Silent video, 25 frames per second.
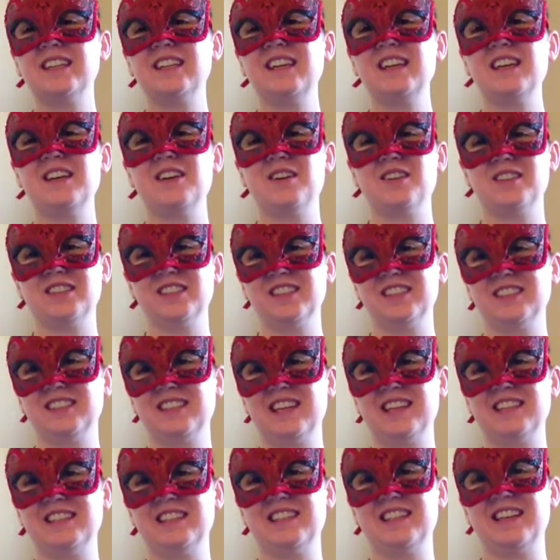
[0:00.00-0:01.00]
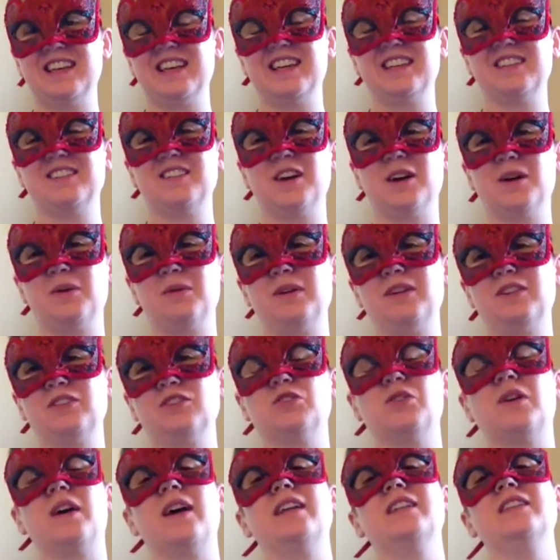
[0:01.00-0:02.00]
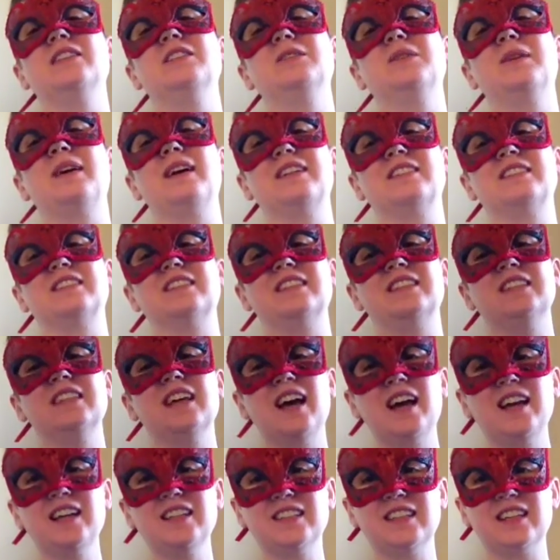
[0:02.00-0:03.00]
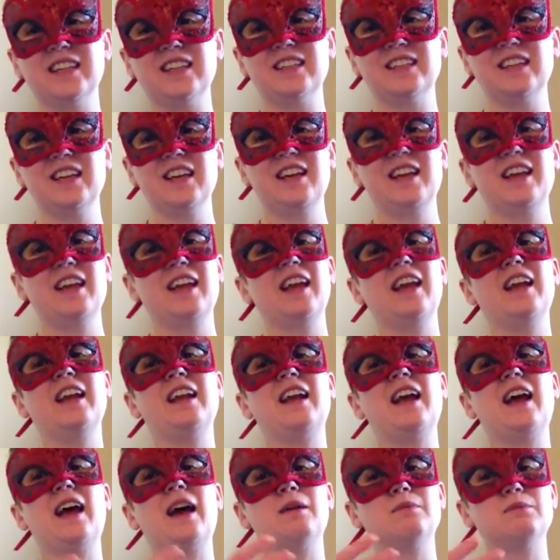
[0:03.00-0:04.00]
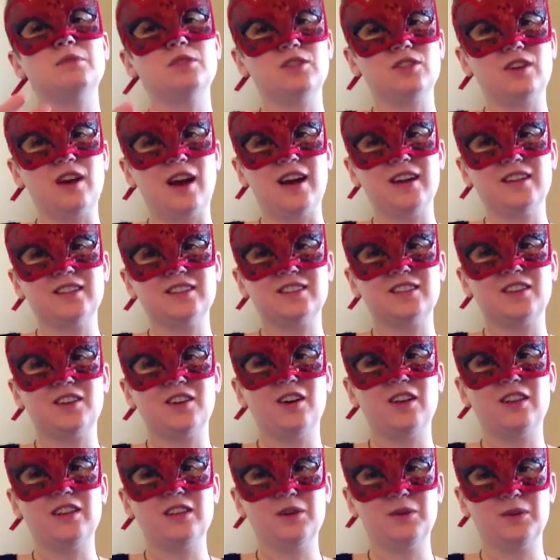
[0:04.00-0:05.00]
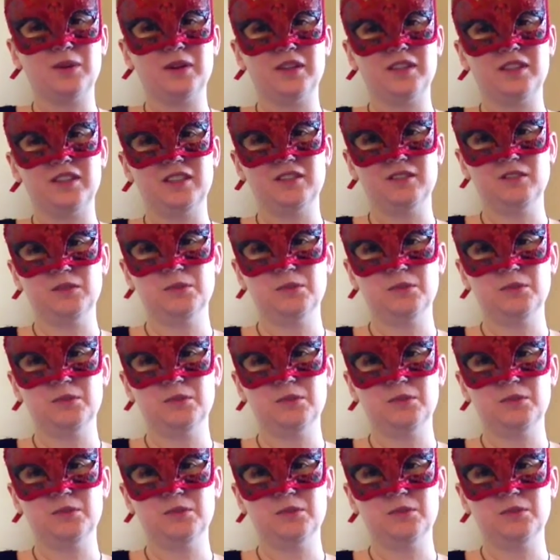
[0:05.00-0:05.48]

he also says that Darwin tried to actually title it an abstract on the origin of